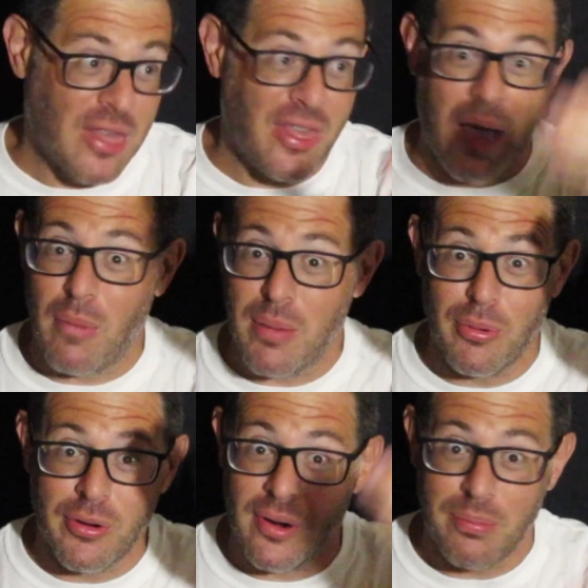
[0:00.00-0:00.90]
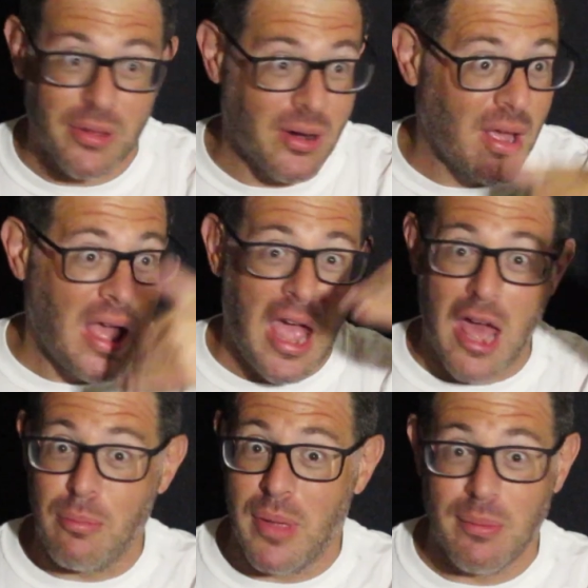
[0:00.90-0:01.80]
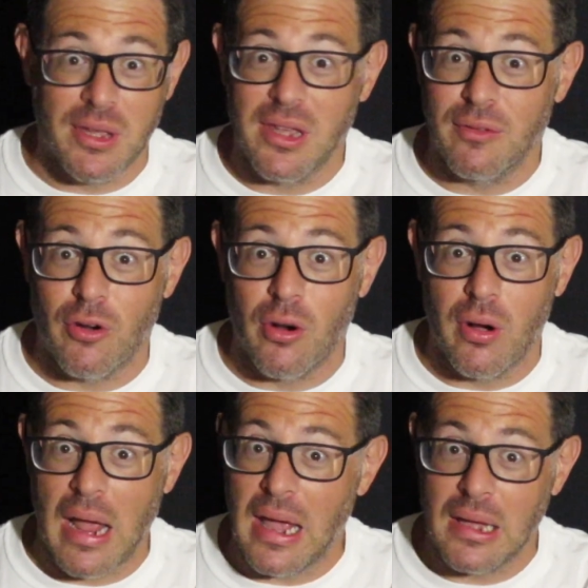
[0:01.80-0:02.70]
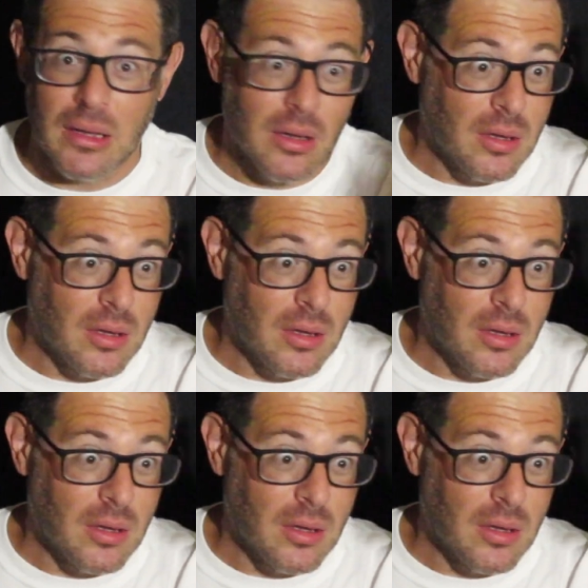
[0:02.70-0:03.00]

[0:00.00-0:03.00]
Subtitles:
that might put her up there and maybe give her a